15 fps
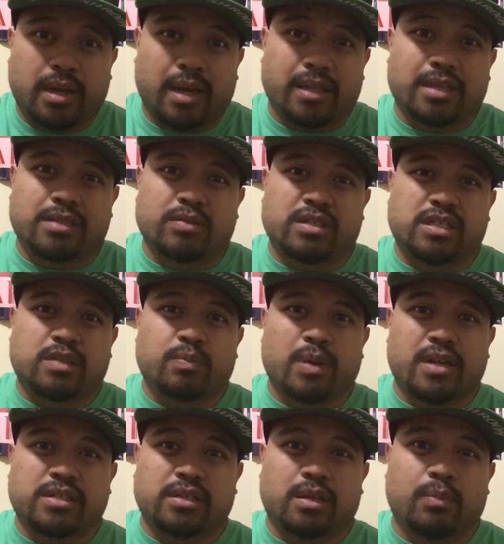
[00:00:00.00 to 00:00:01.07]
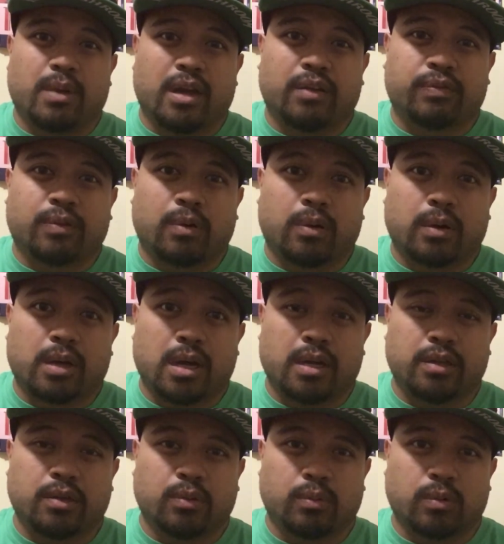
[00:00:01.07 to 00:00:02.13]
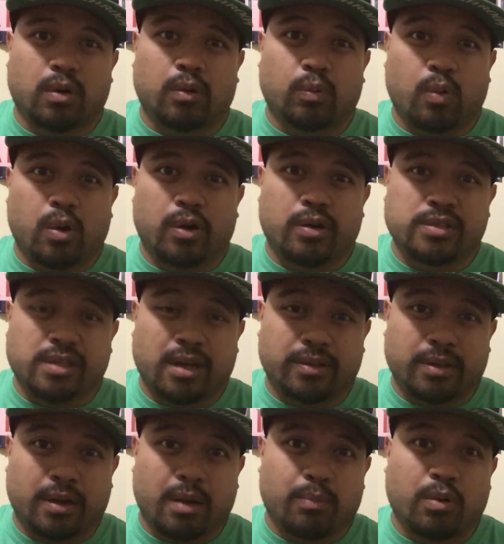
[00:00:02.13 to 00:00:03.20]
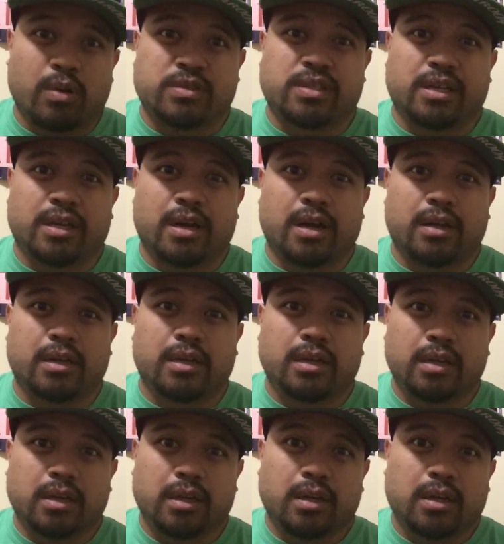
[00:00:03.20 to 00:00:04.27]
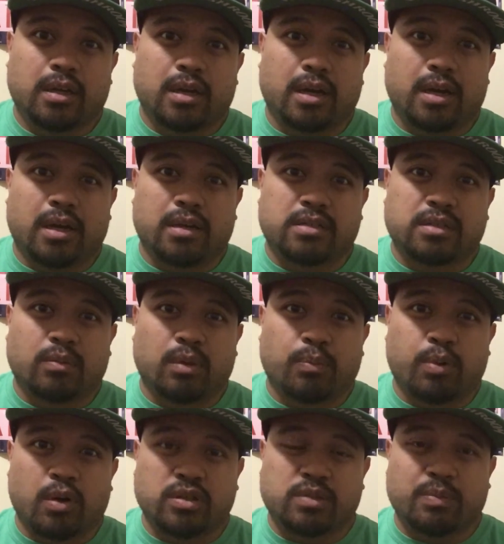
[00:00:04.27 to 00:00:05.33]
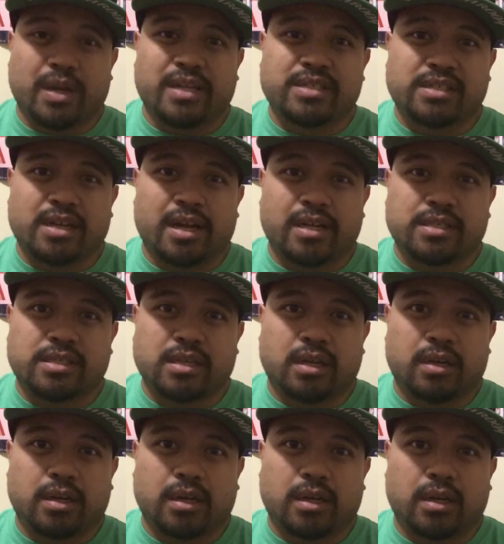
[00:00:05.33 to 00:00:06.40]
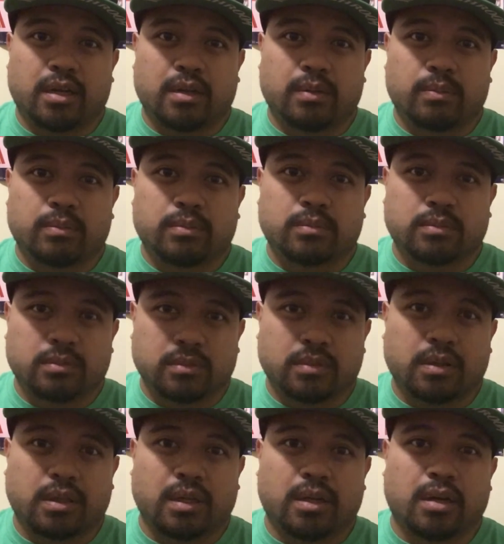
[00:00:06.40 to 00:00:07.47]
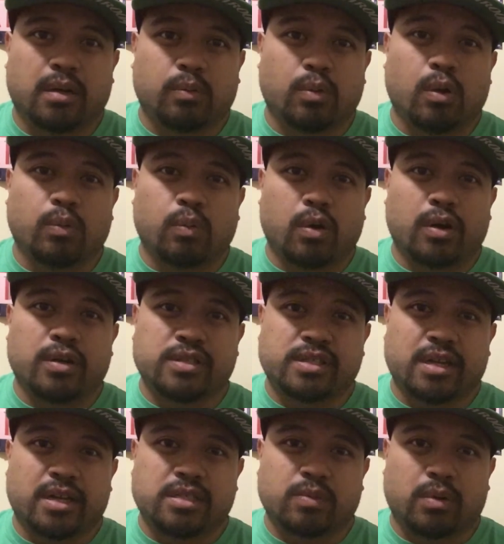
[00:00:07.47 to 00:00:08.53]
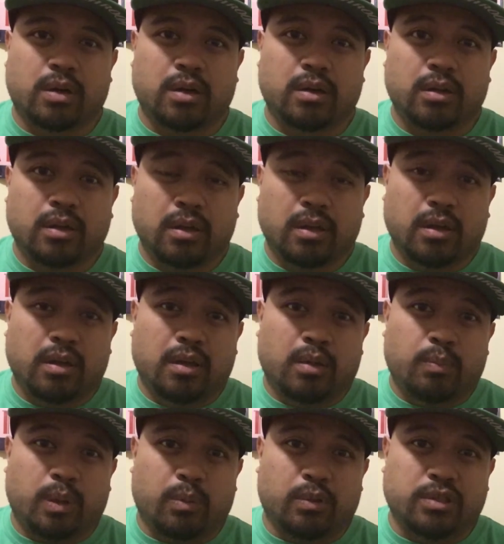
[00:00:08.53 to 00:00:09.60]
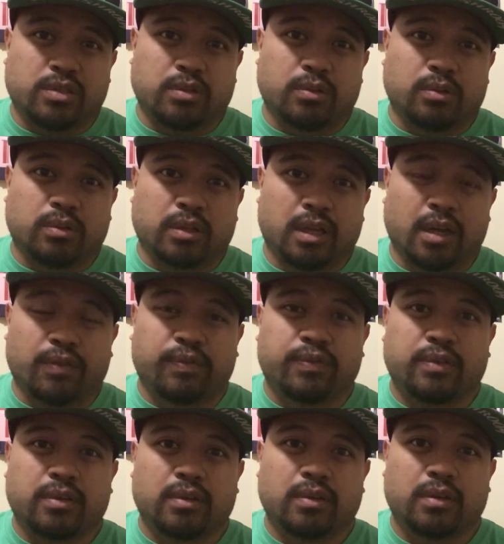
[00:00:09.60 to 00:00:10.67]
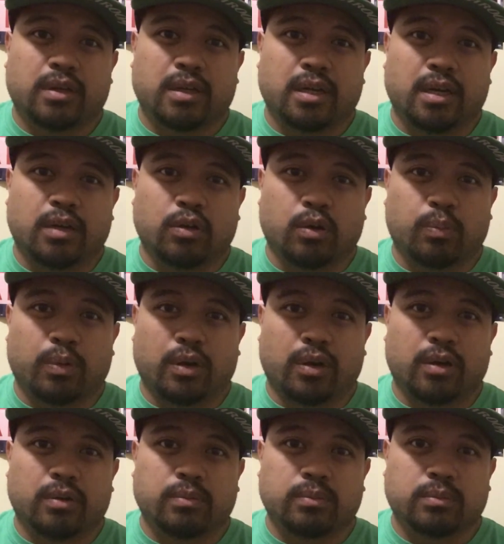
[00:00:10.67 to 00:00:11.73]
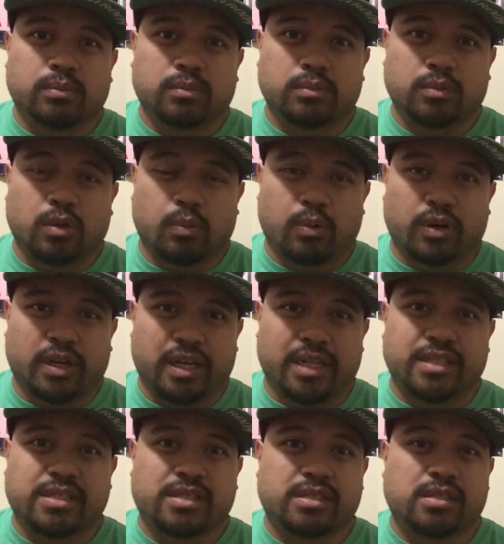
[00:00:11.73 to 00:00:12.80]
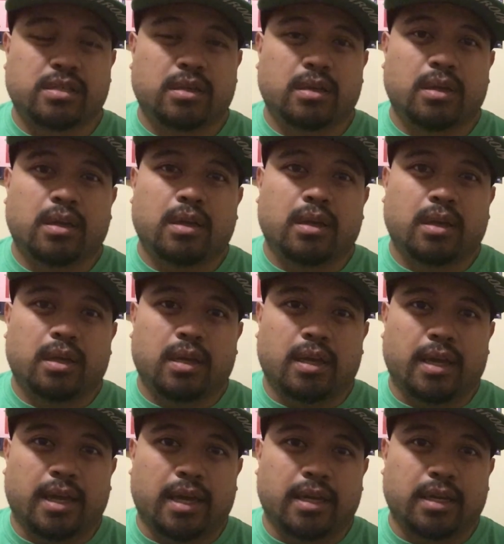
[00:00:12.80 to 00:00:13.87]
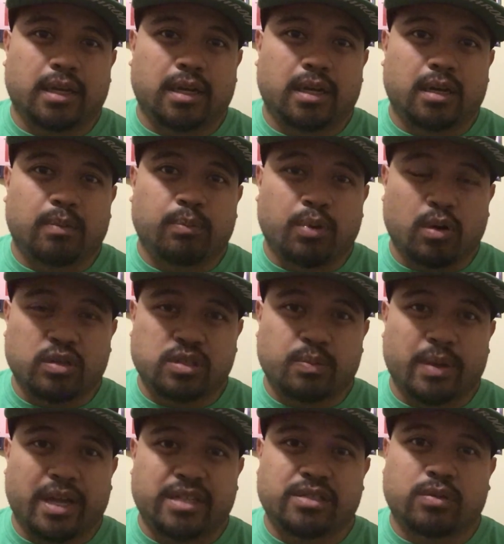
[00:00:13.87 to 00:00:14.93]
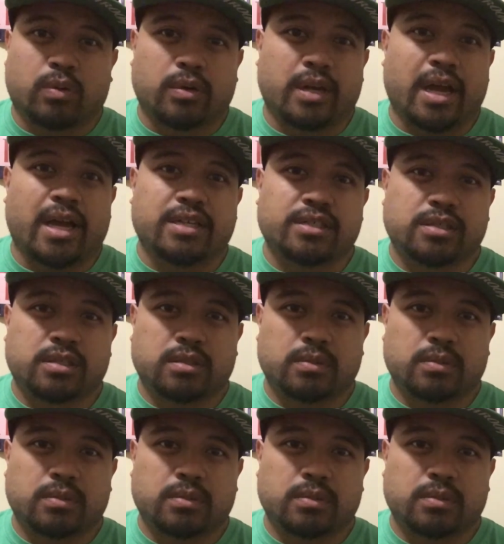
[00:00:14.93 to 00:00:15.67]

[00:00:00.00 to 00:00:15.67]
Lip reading: And this was especially made for you road warriors out there. I'm posting it on some of the Postmates sites and the road warrior sites where people do Lyft, Uber Eats, and Postmates, DoorDash,